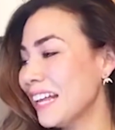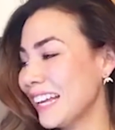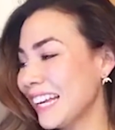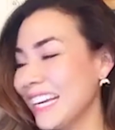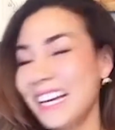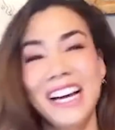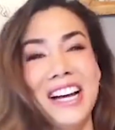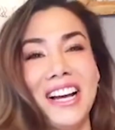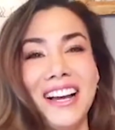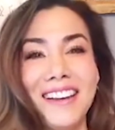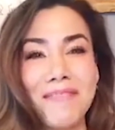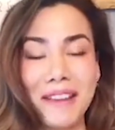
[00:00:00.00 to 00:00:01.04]
Finally,
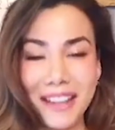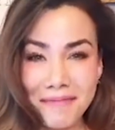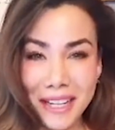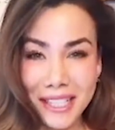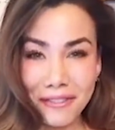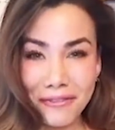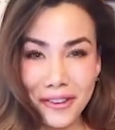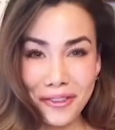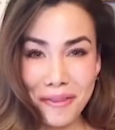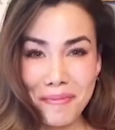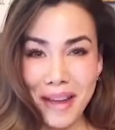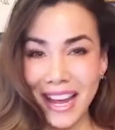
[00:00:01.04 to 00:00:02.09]
Becca meets a
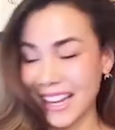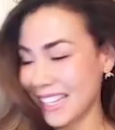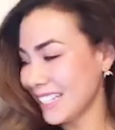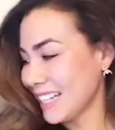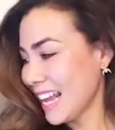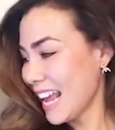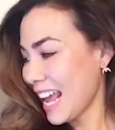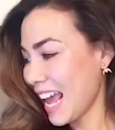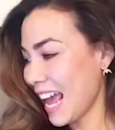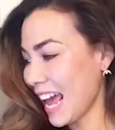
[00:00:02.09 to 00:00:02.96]
few of her men,